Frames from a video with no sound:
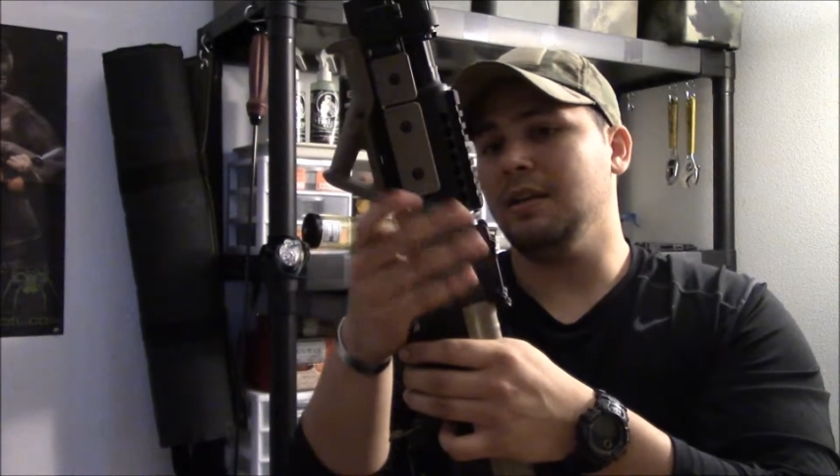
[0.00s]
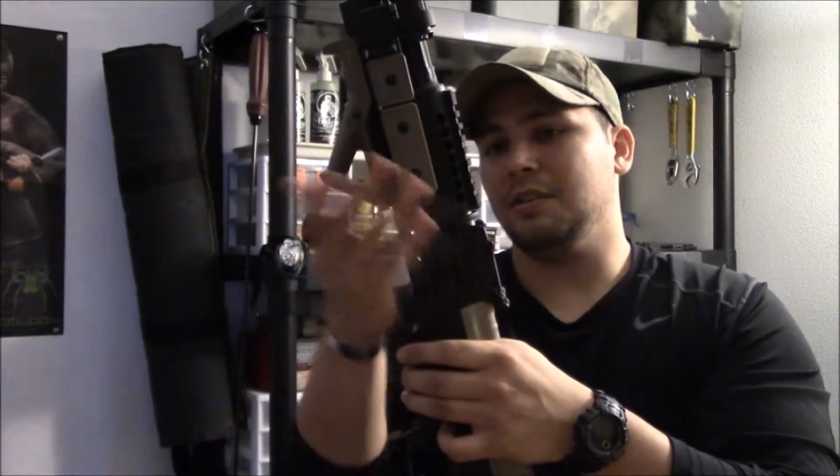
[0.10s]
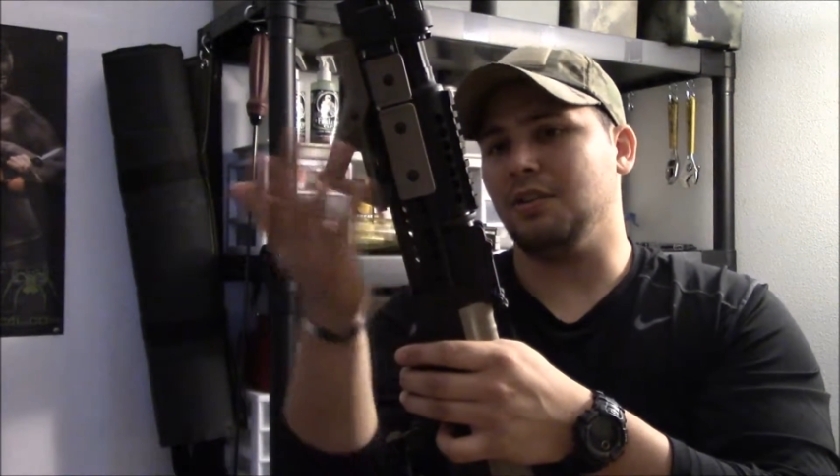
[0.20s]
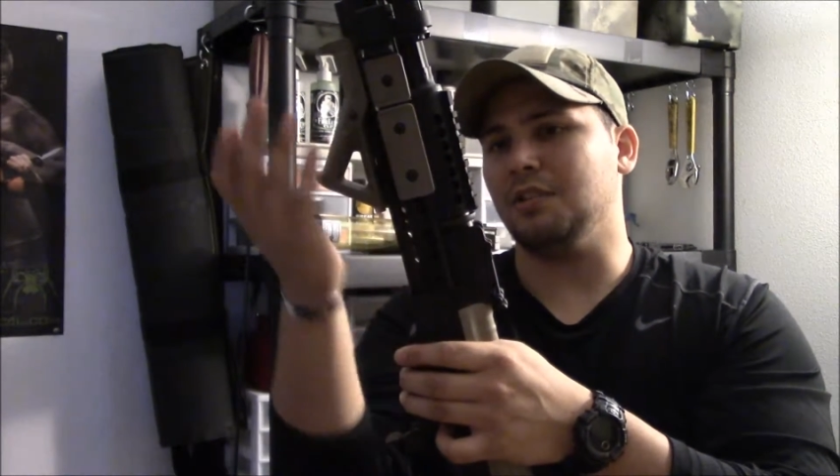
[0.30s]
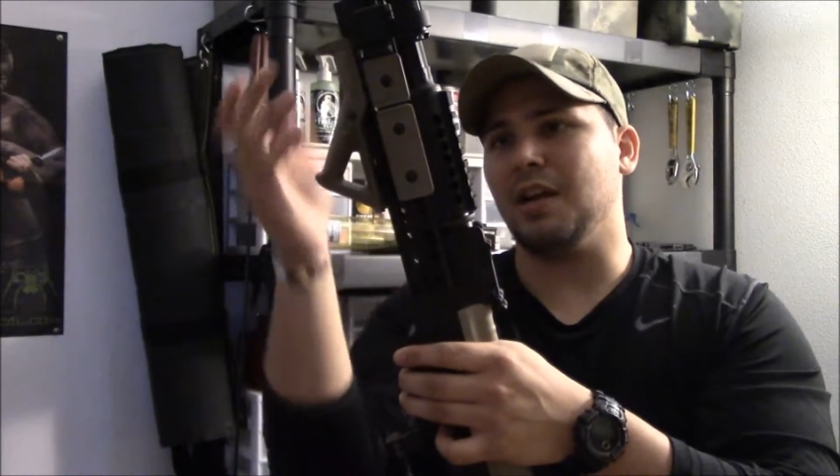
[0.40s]

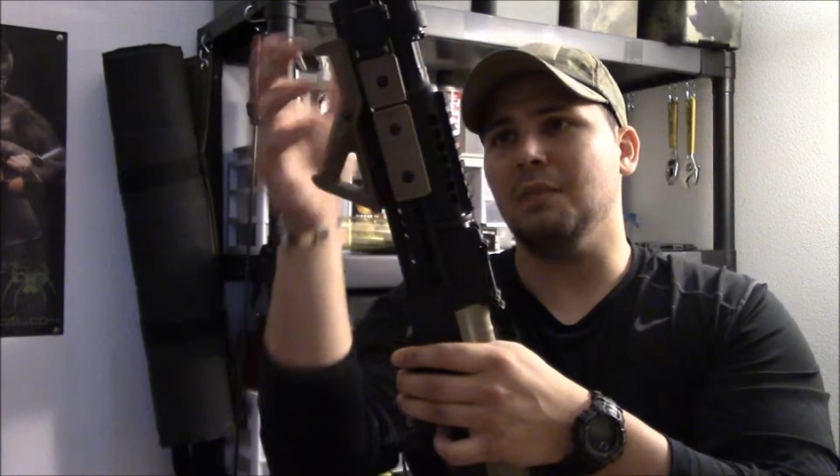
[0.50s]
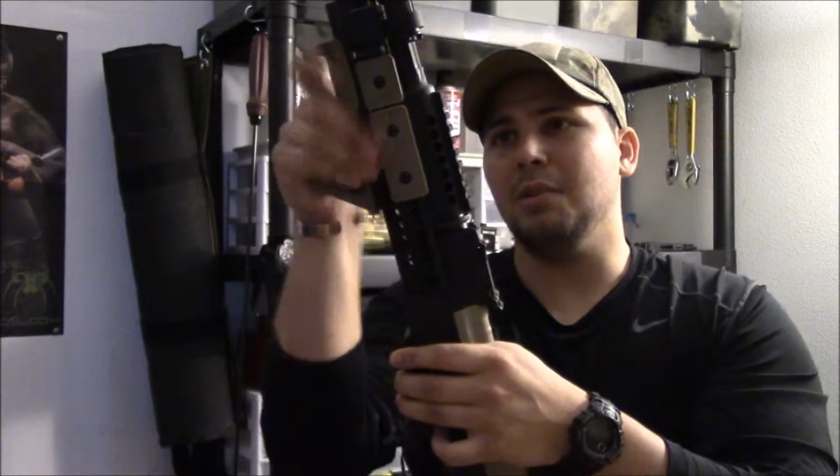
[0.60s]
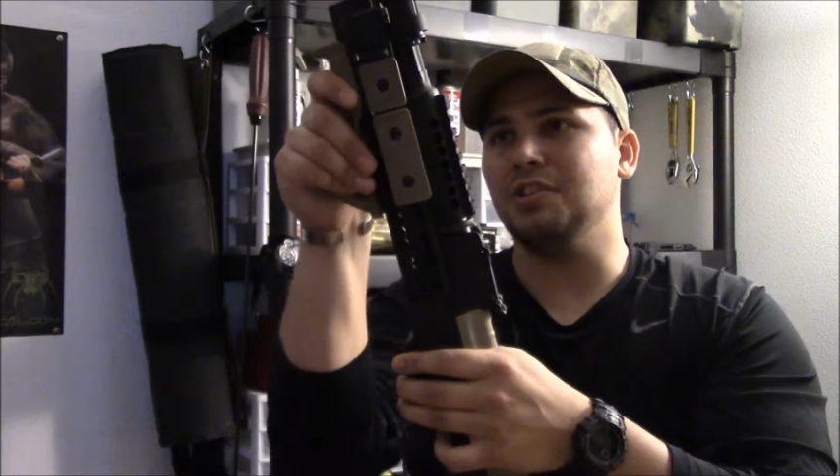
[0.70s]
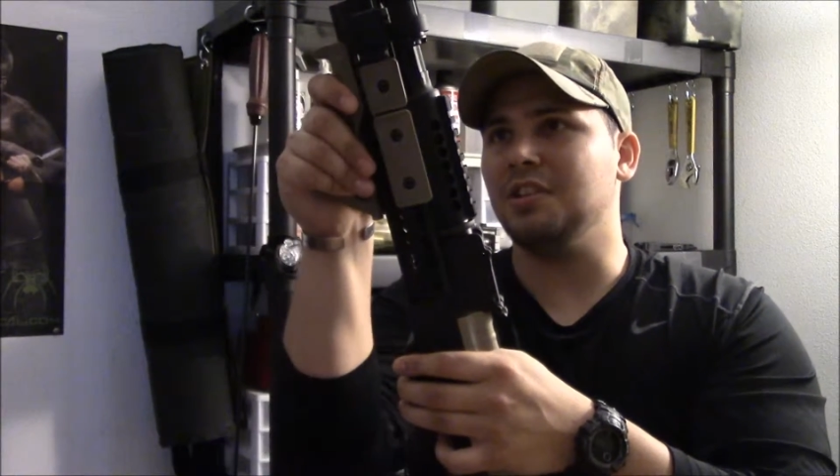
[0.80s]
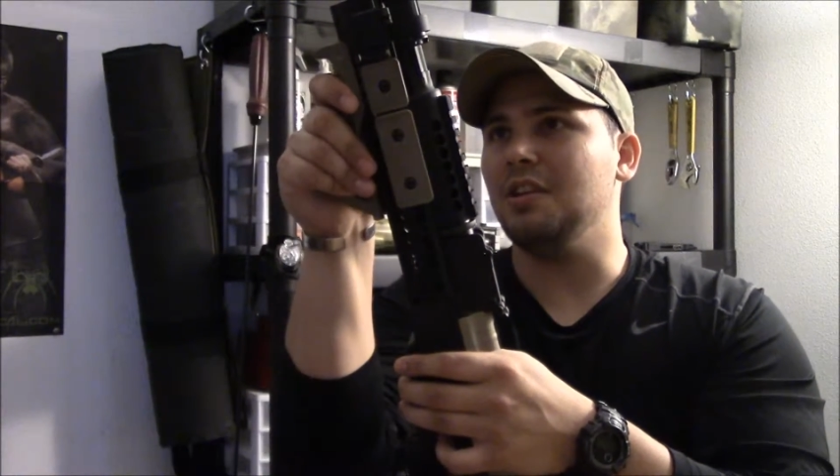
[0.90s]
So I tried a
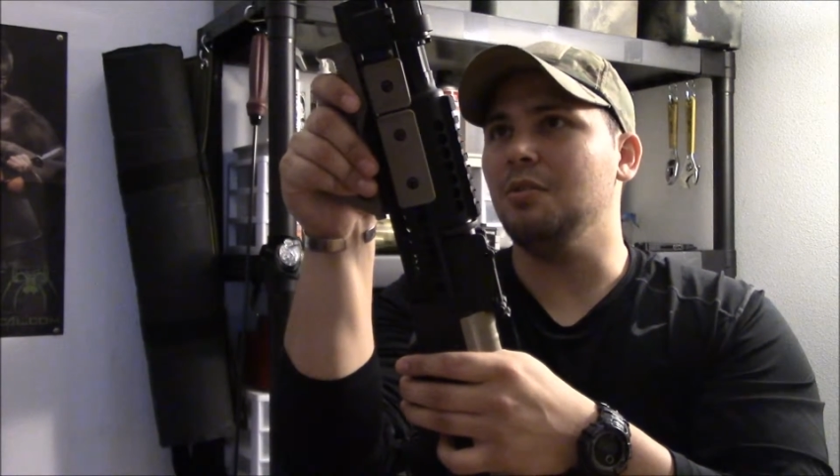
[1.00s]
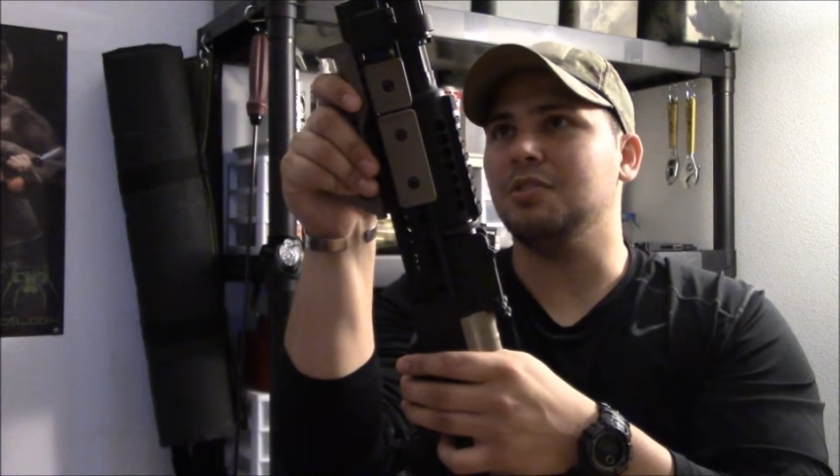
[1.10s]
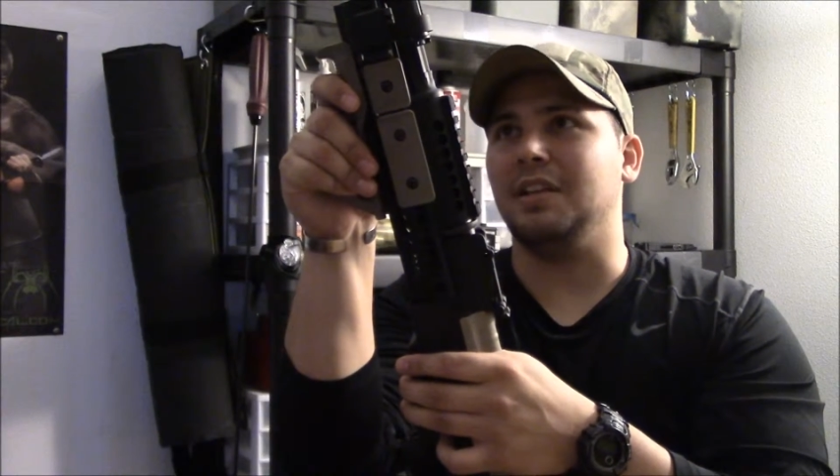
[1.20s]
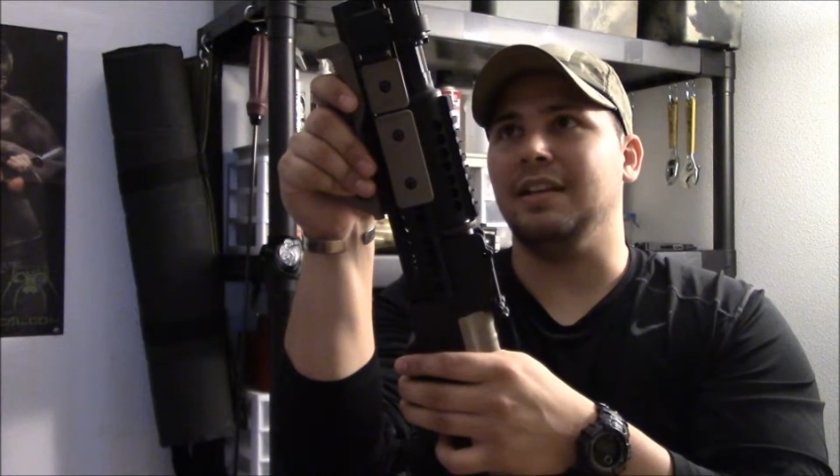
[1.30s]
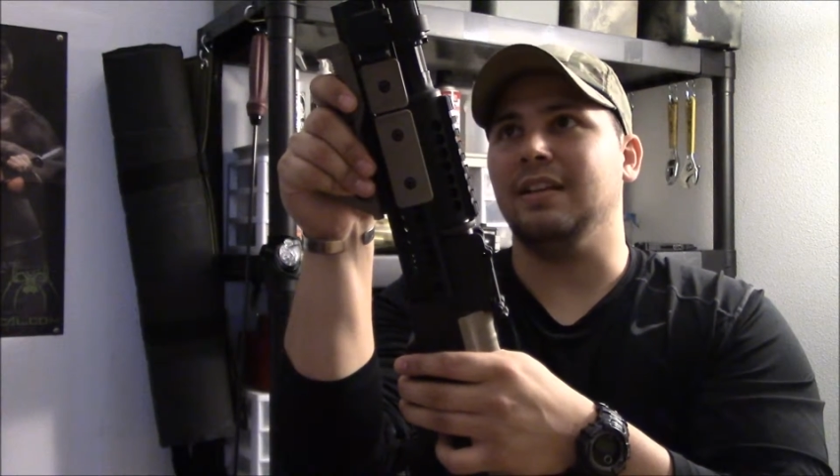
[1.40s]
bunch of those.
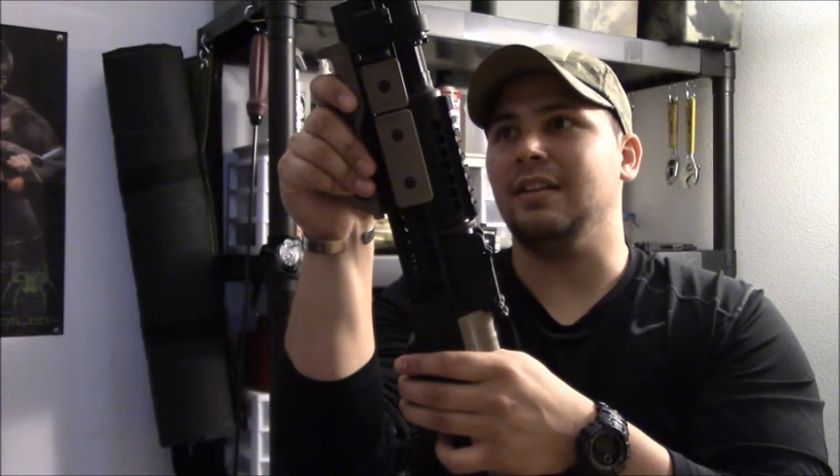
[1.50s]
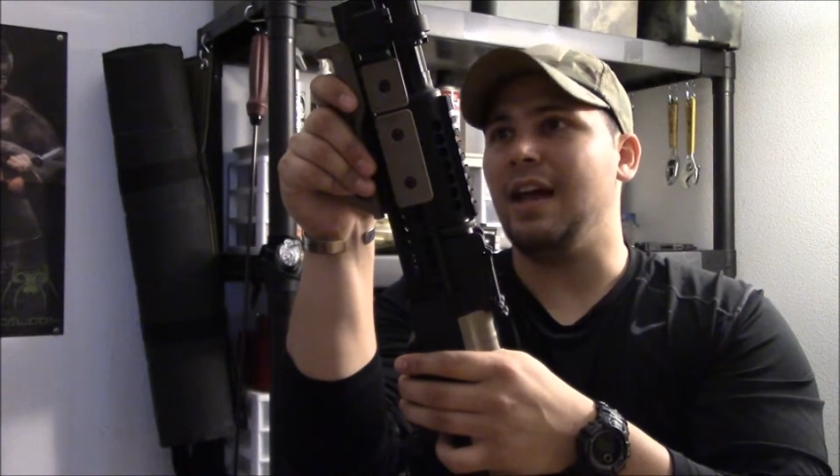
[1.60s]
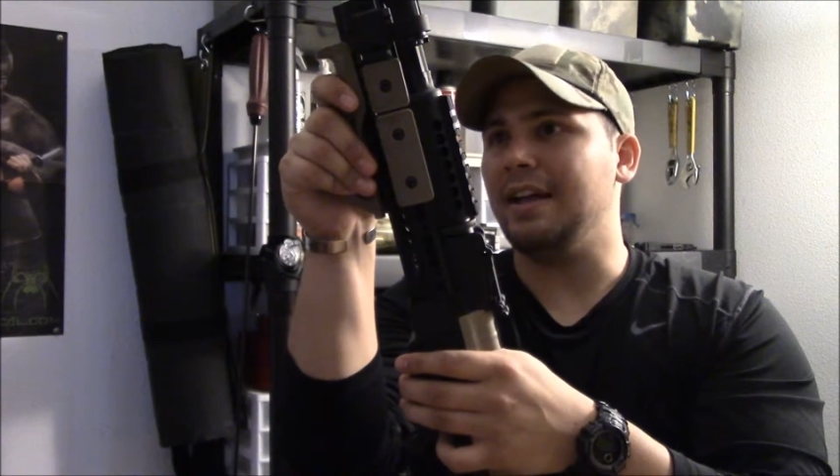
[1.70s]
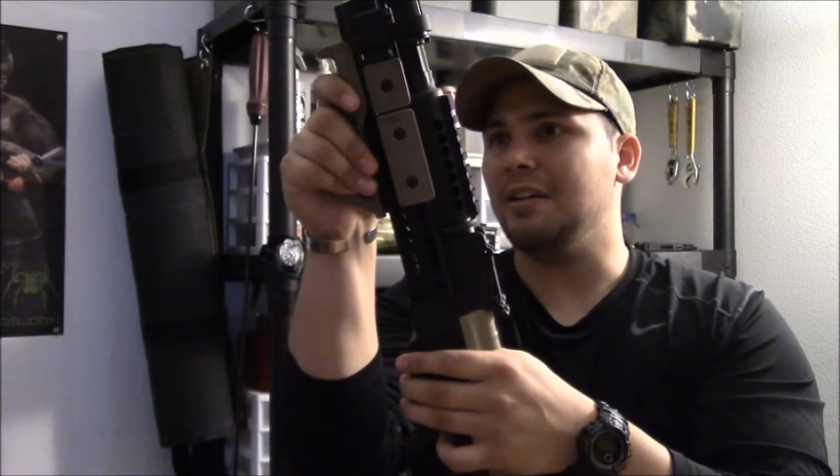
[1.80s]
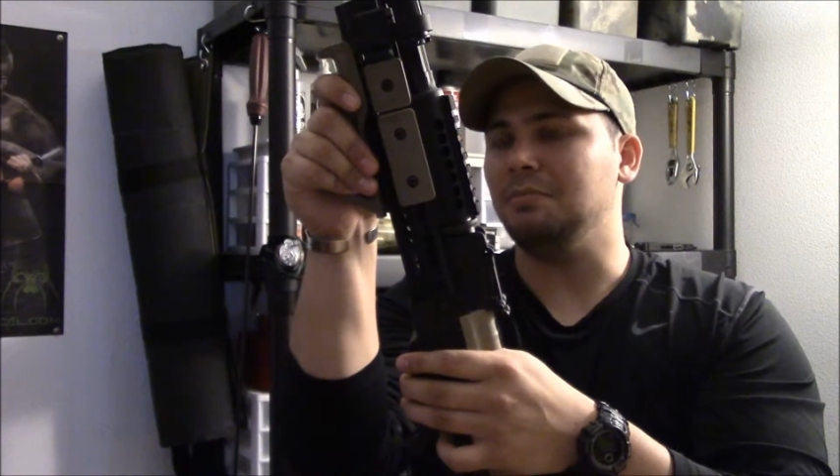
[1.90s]
I didn't
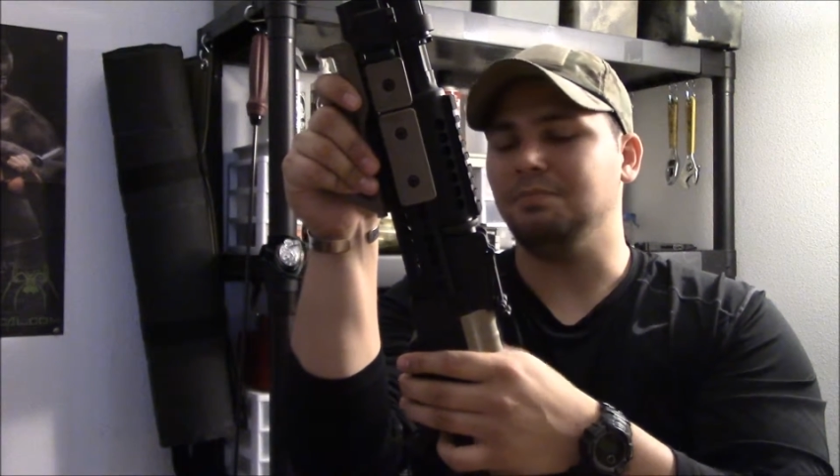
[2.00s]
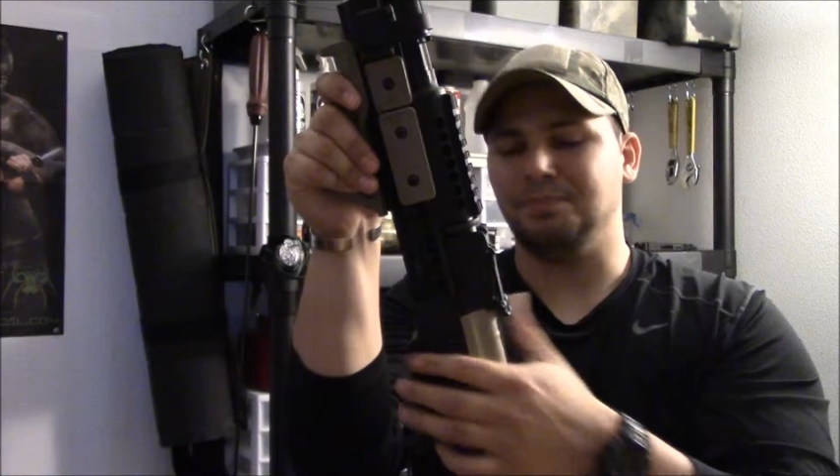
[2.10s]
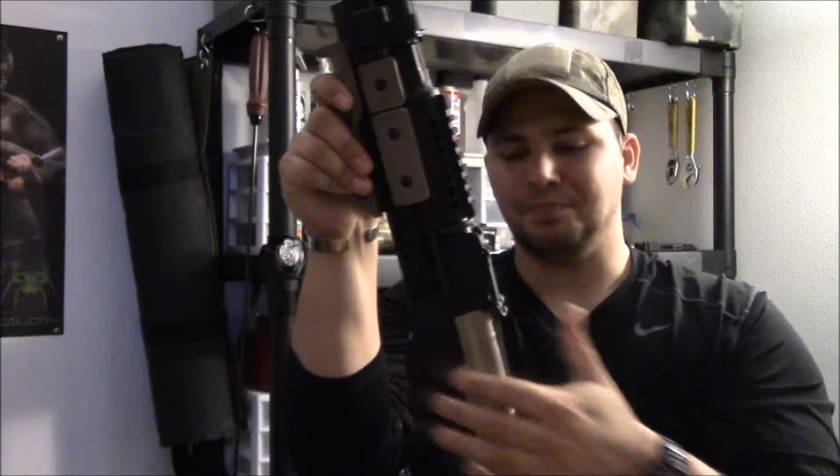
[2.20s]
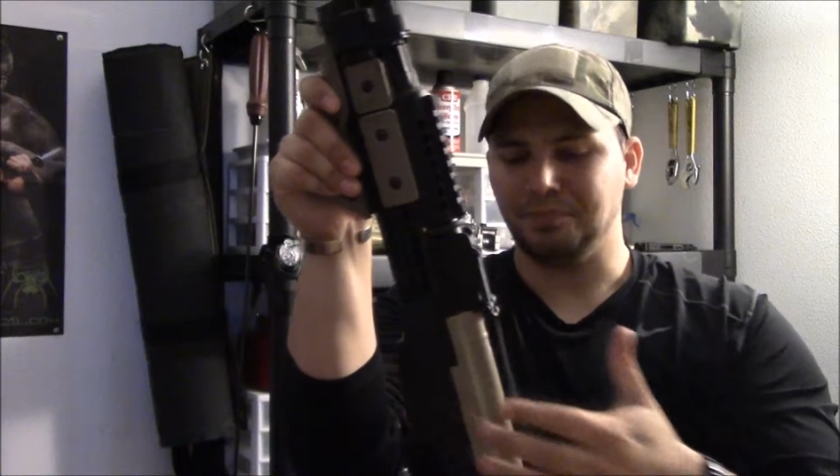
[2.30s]
like them.